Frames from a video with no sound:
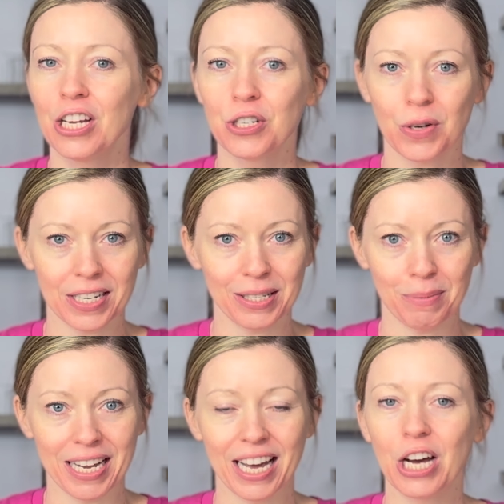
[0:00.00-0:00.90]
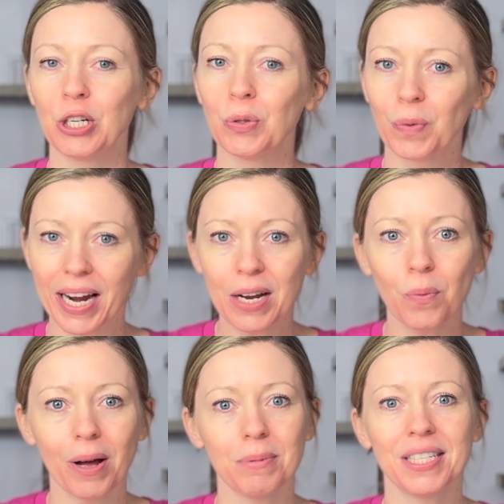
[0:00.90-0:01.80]
Trust me, a great
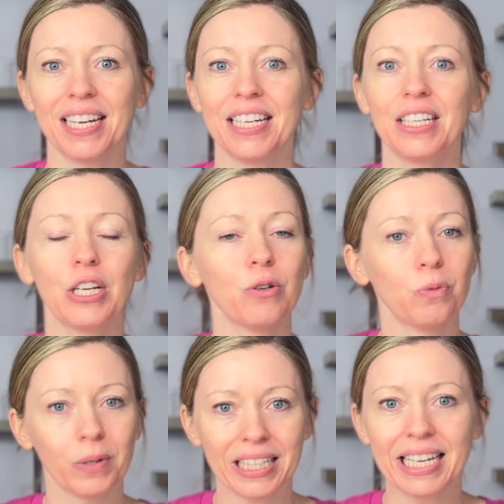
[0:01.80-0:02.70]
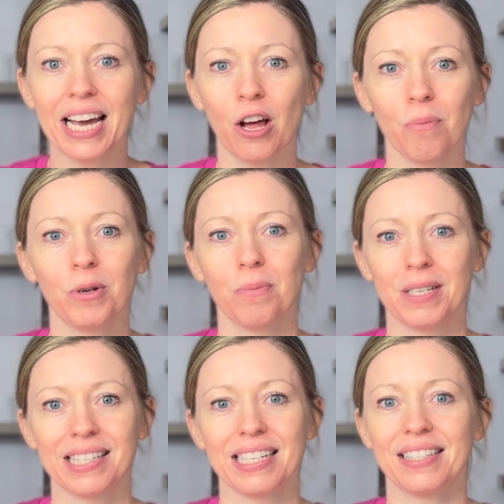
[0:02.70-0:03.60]
website can really help your
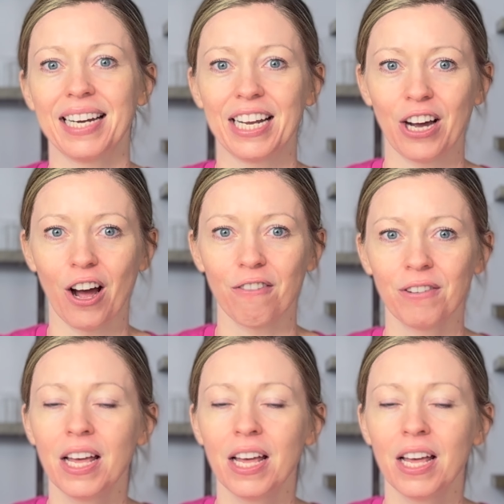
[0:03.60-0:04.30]
business take off.